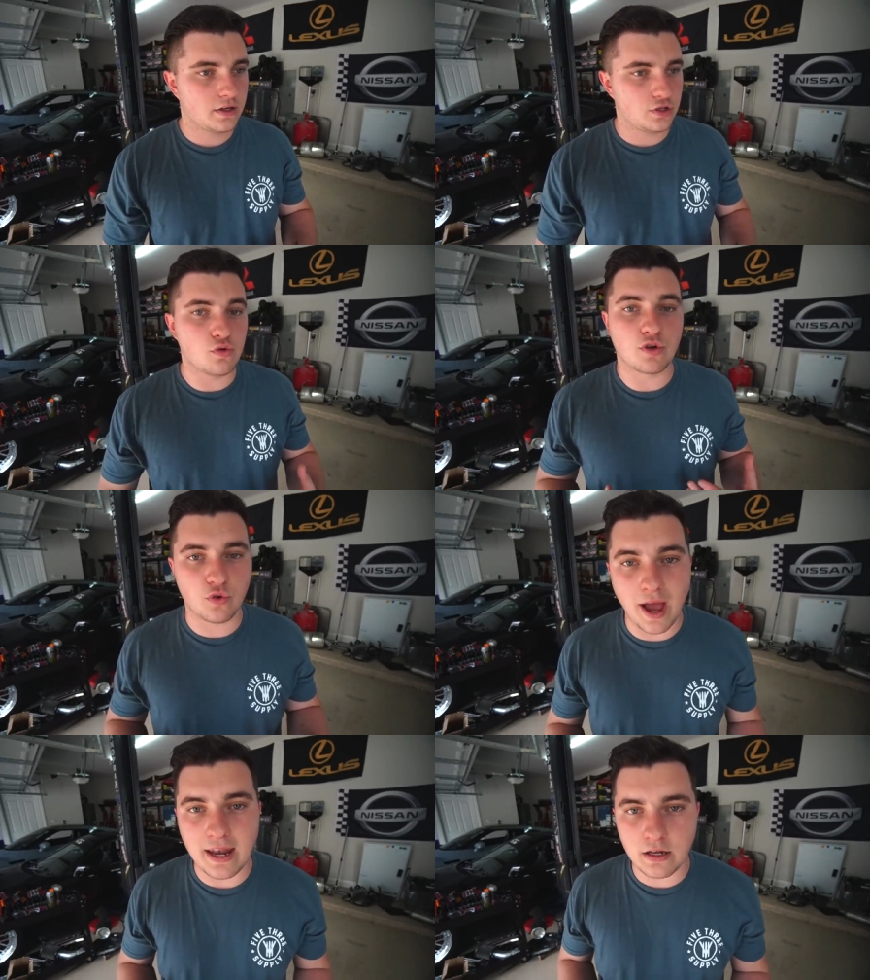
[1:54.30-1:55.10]
you
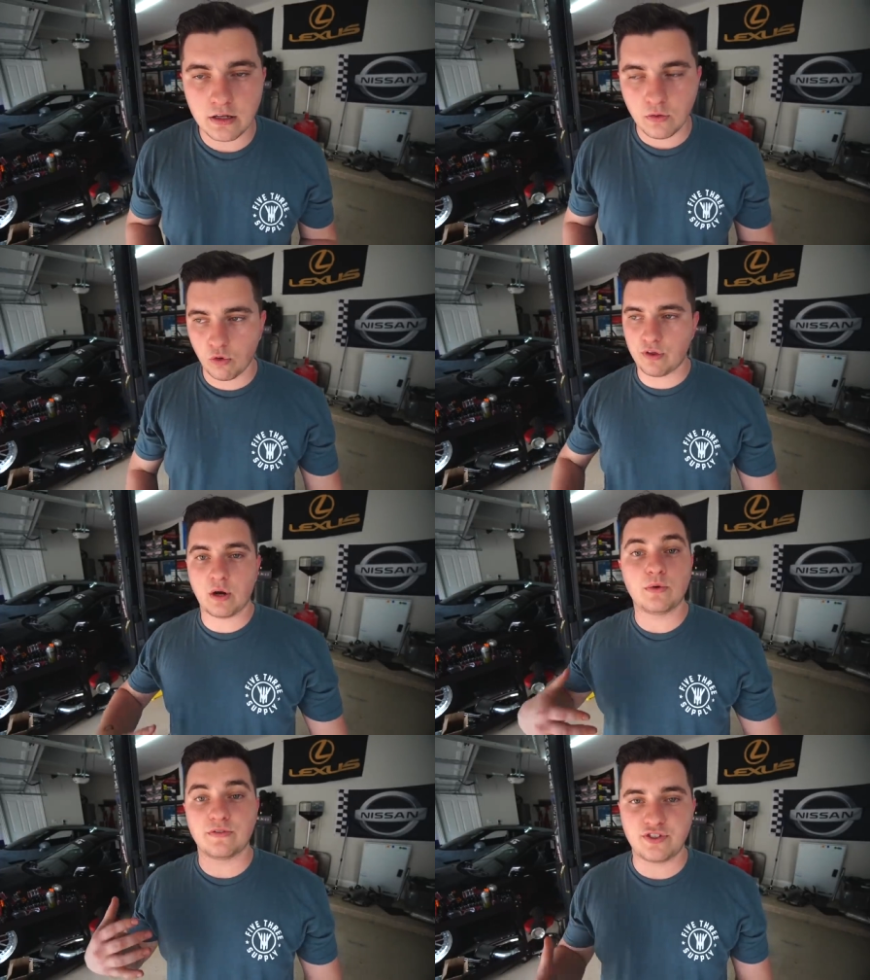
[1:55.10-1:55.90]
regret or that I
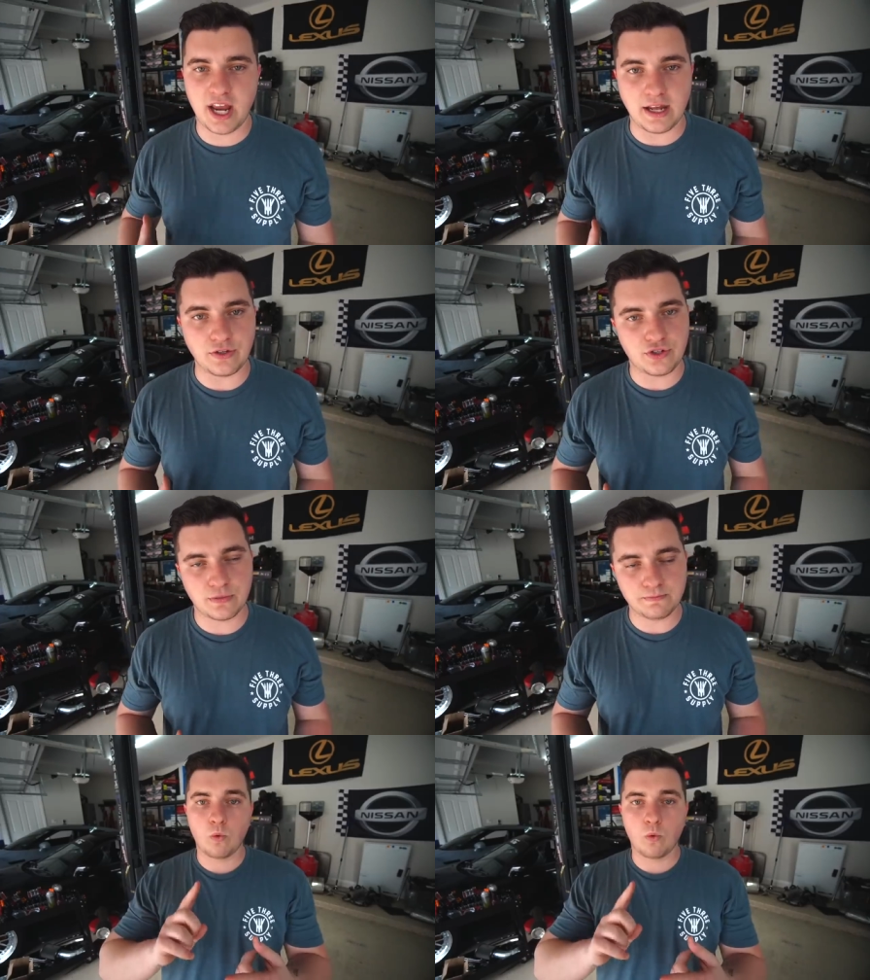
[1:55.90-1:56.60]
would have changed?